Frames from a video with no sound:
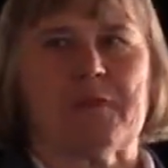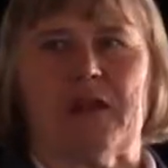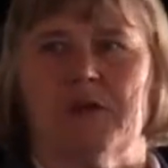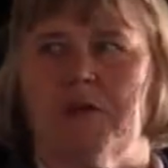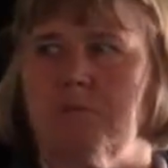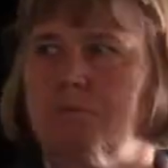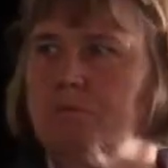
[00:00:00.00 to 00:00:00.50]
I
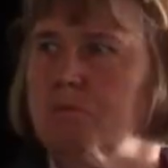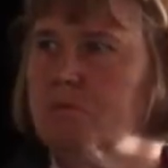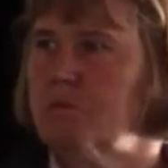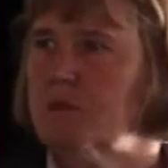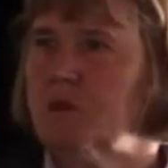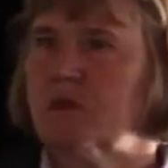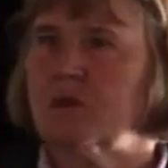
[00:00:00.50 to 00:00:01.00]
don't know.
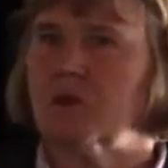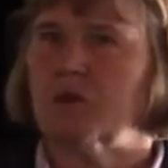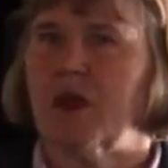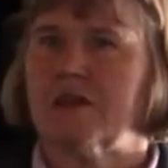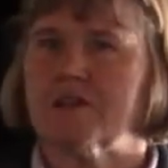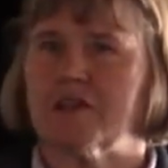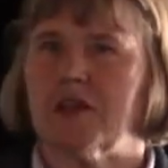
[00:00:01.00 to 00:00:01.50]
You
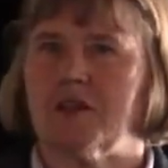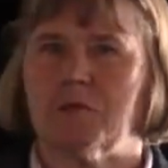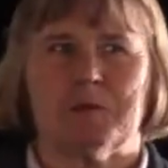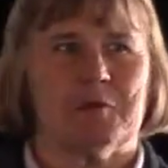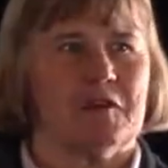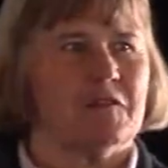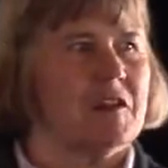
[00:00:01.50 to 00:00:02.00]
were asking other
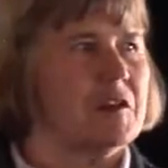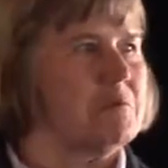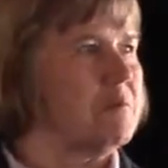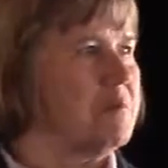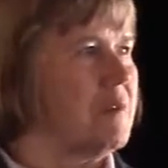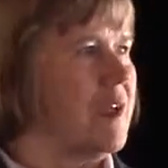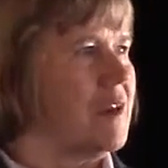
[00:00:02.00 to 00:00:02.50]
people. any,
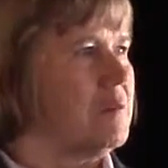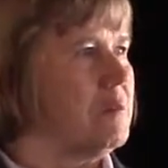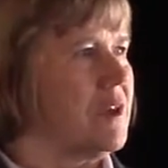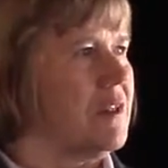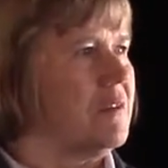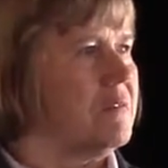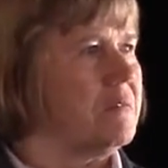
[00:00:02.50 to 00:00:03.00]
anybody?